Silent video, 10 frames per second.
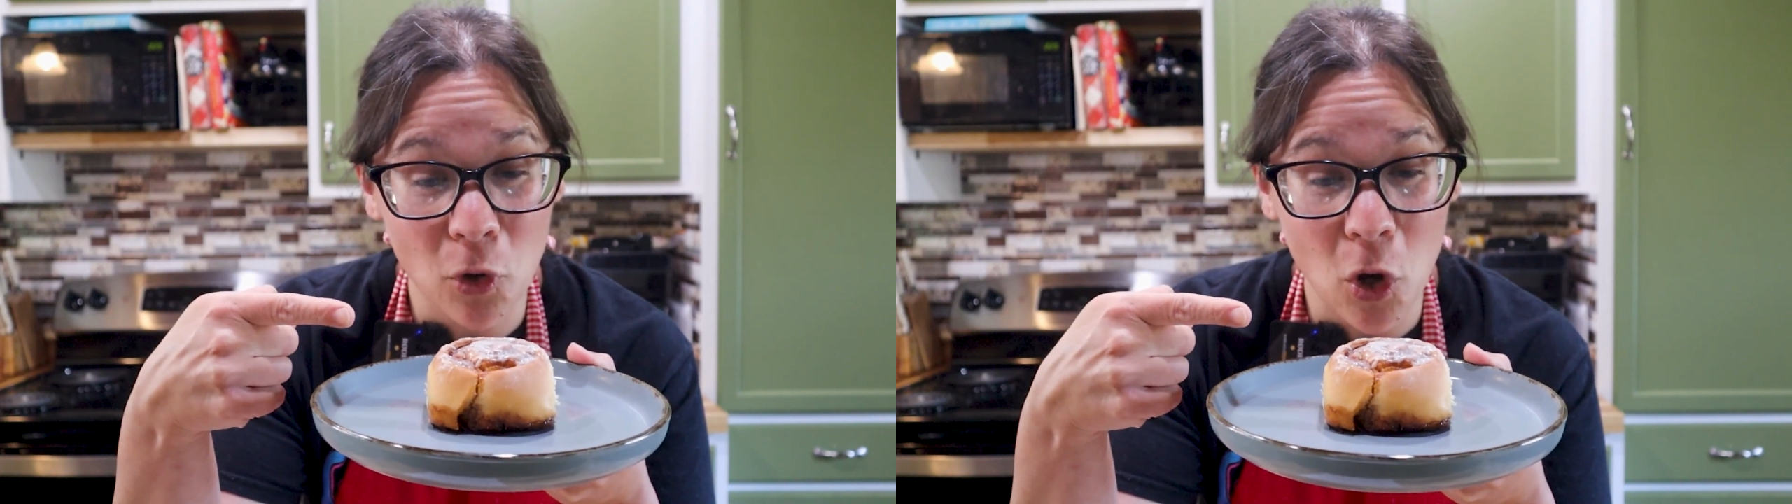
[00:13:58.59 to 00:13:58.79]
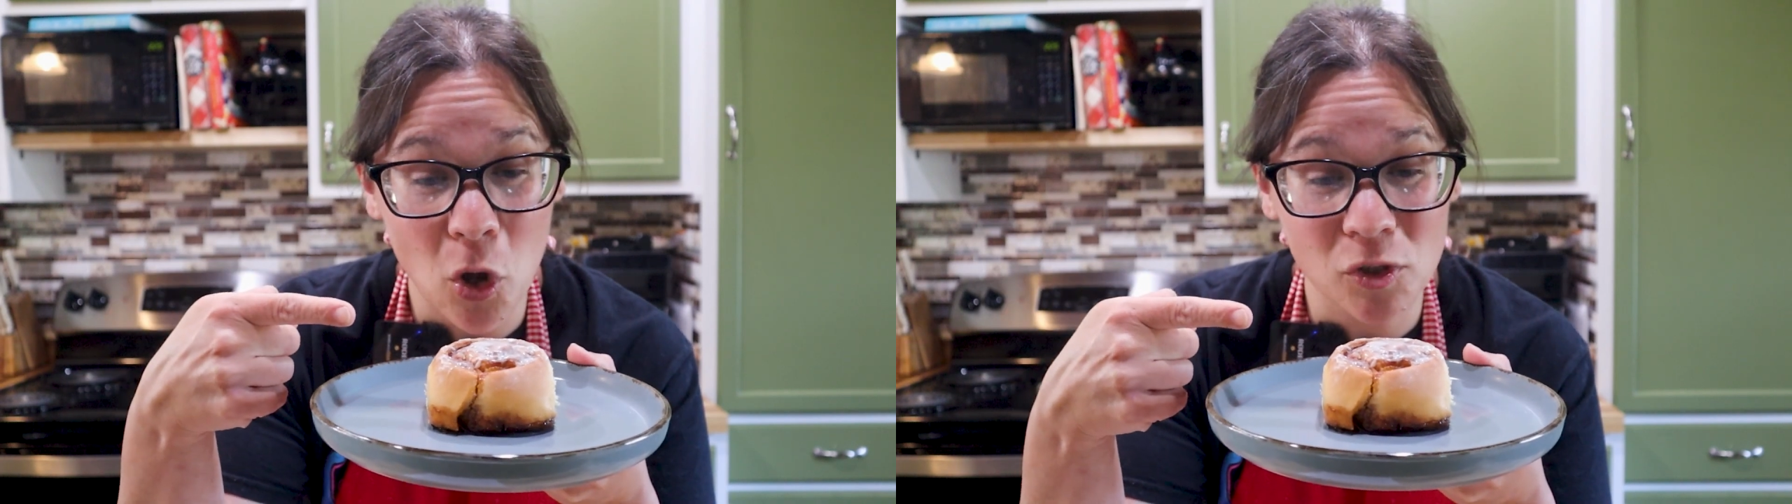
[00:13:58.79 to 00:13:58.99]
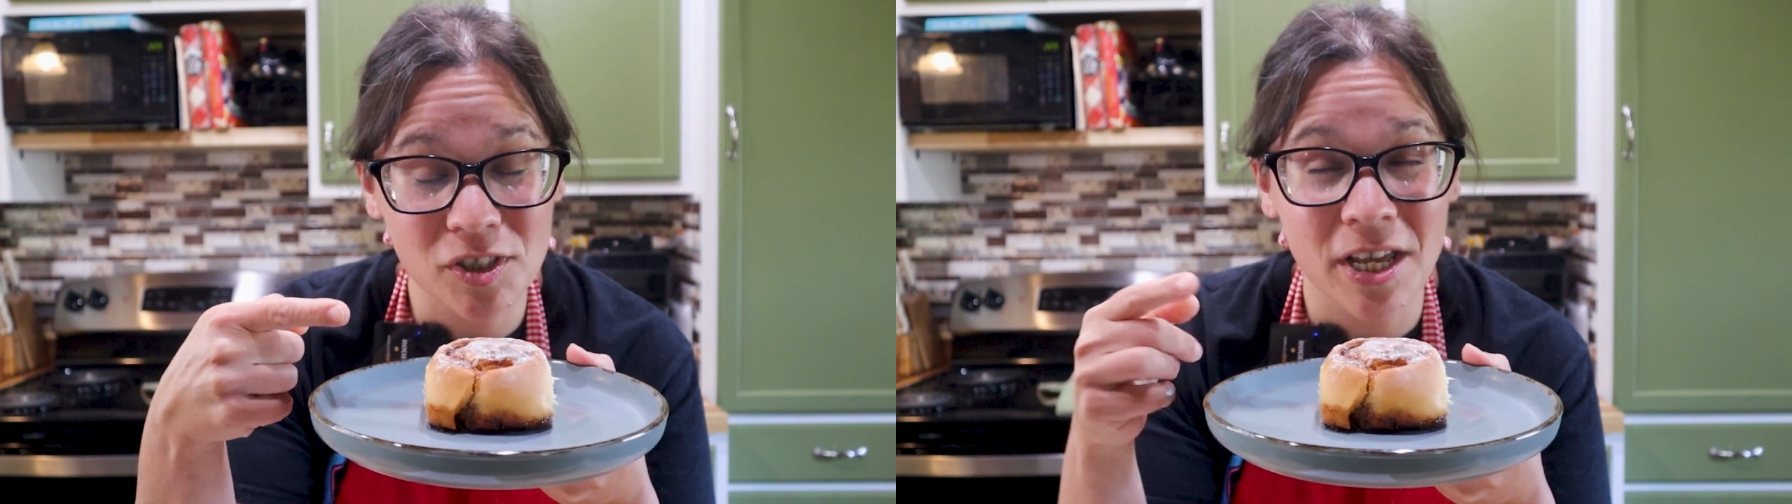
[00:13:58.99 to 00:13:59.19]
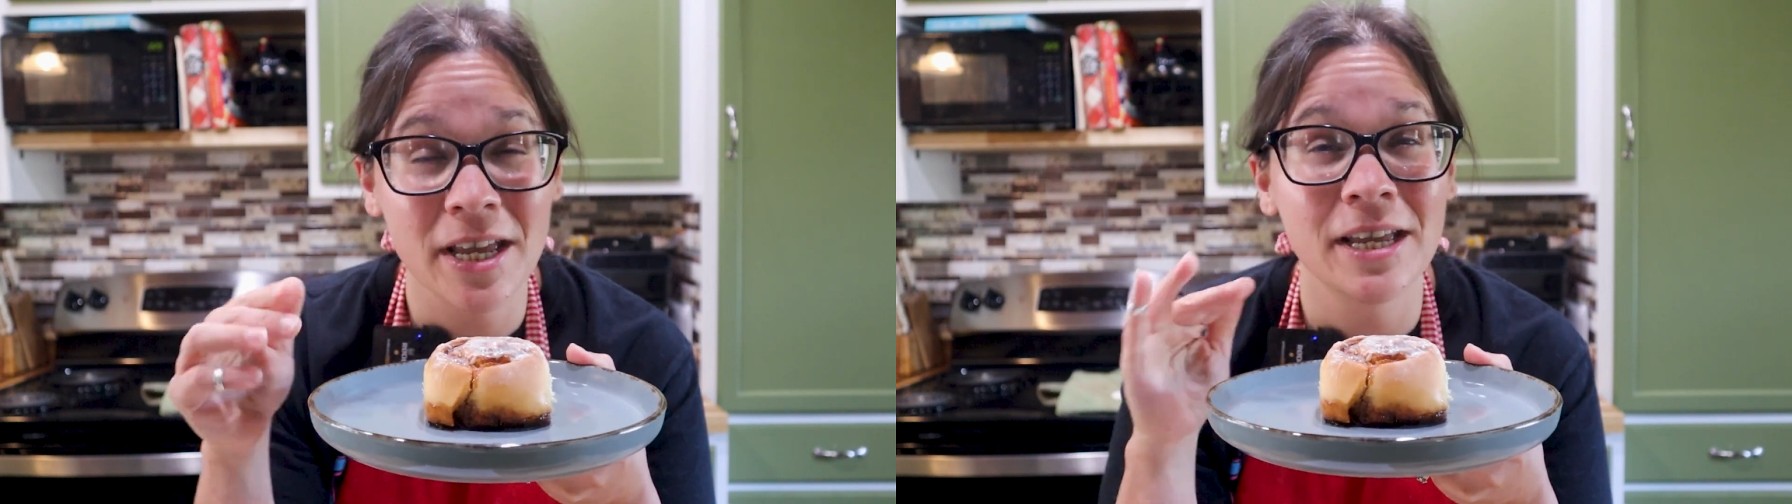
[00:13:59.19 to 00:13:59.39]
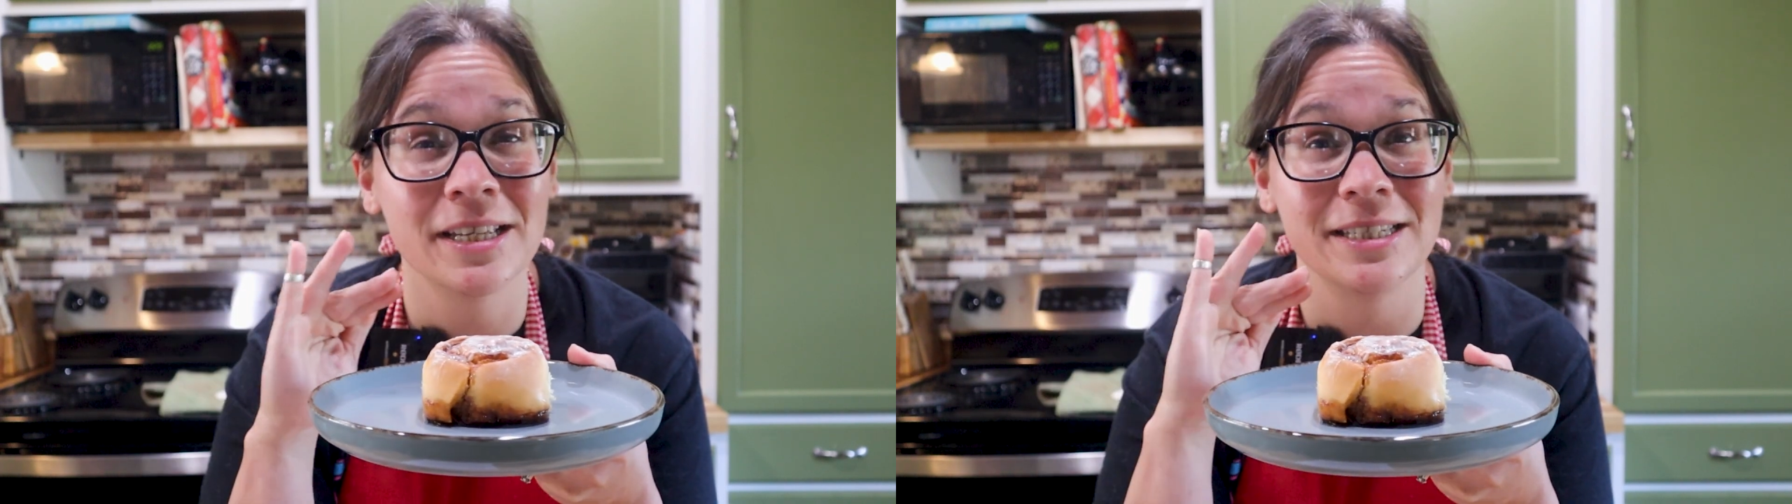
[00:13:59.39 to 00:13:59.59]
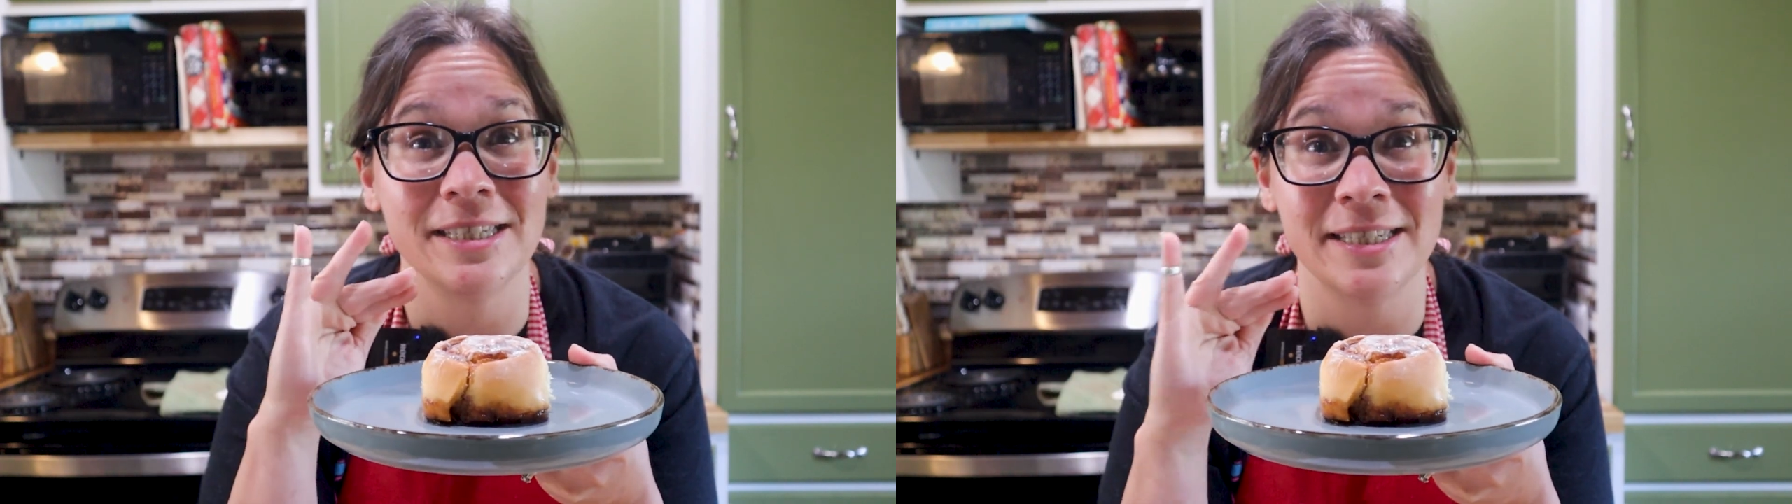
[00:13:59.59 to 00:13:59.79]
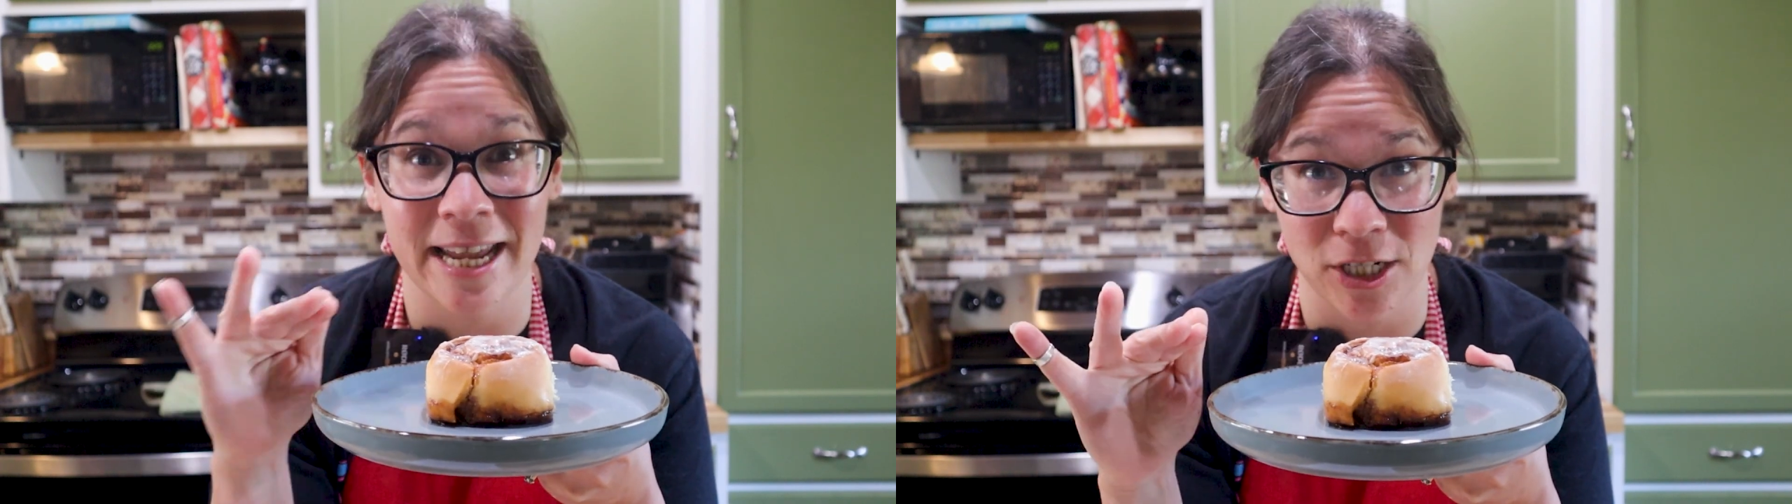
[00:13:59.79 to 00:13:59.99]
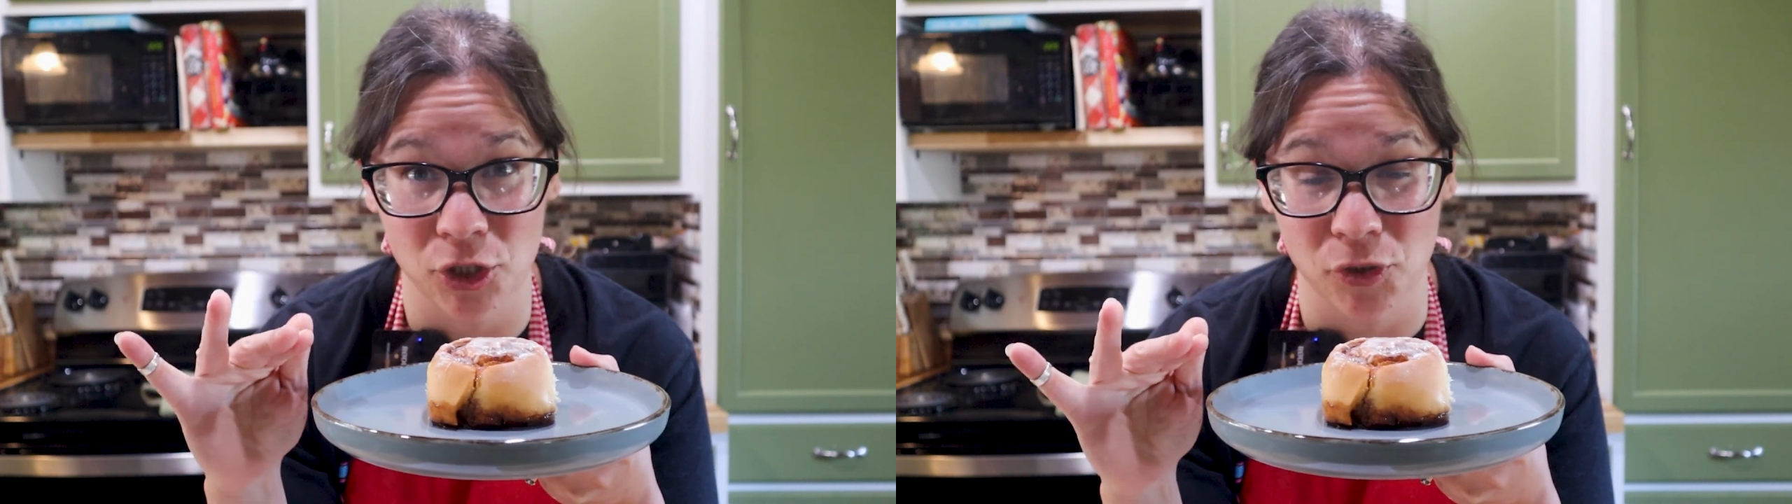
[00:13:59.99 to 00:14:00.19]
rolls,
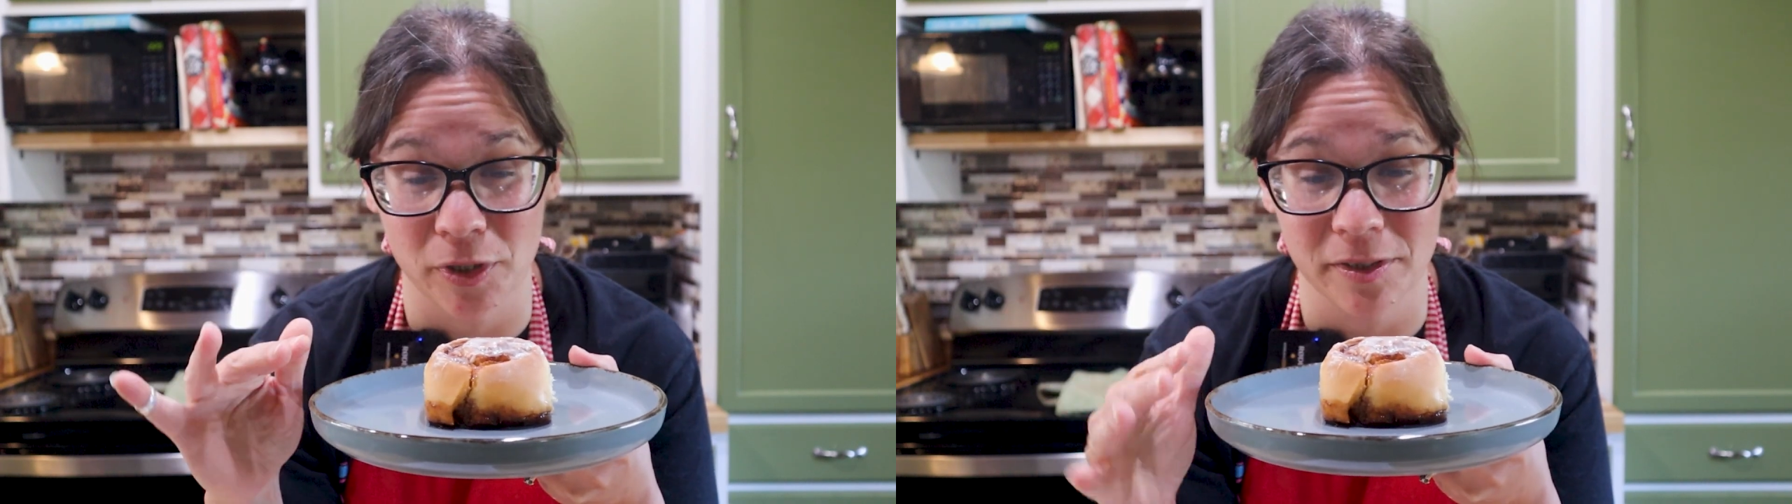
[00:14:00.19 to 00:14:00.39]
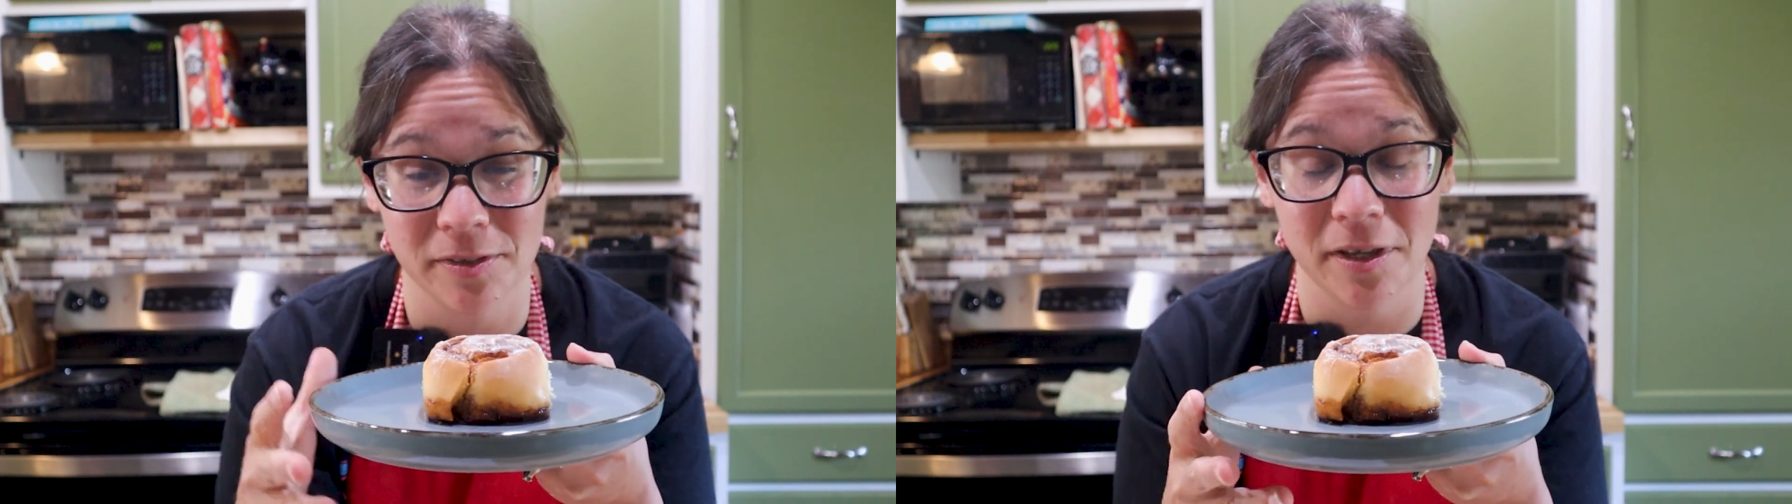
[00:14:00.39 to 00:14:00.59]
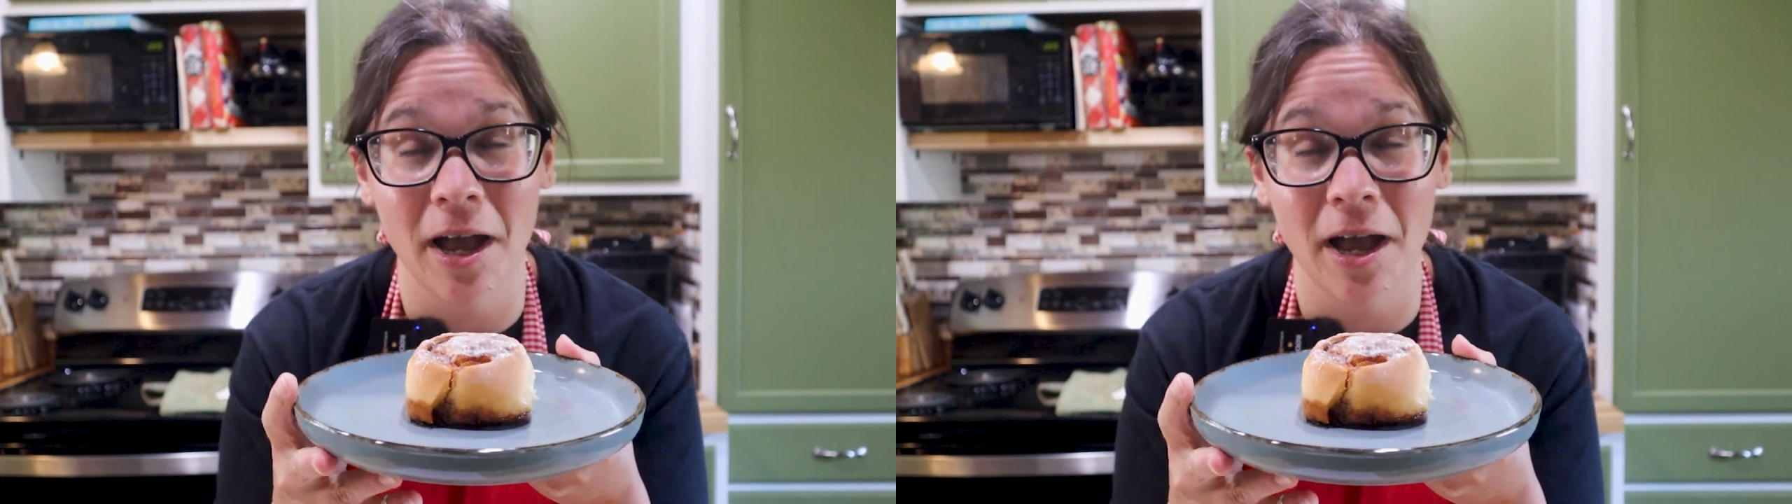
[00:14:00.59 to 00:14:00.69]
dangerous.